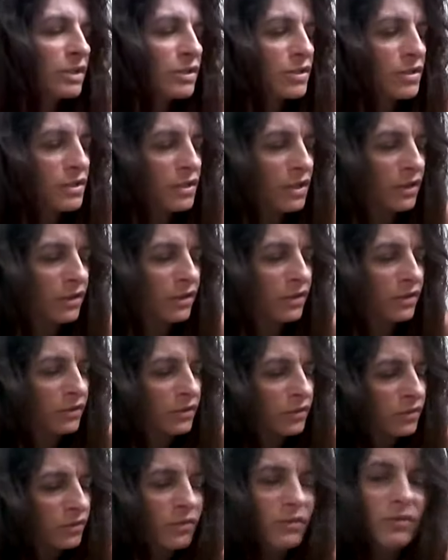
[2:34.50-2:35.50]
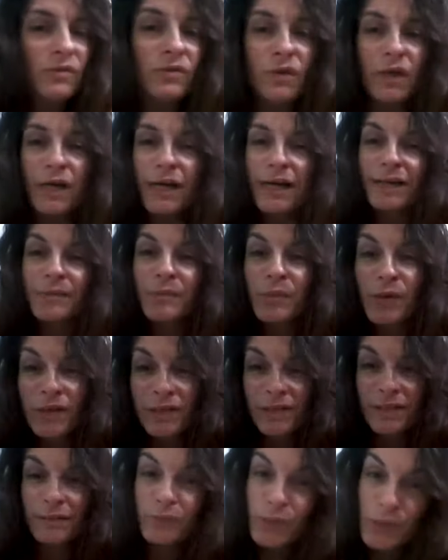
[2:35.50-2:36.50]
So I
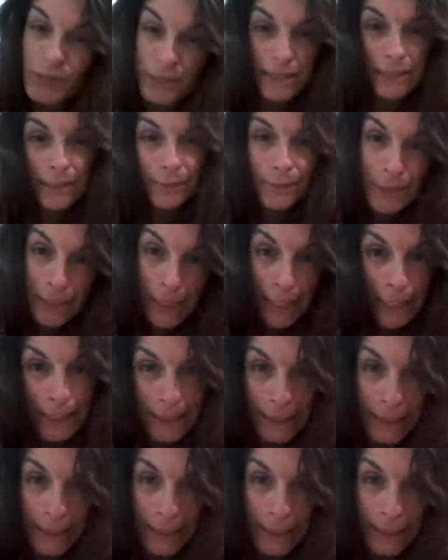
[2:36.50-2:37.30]
brought some books up to the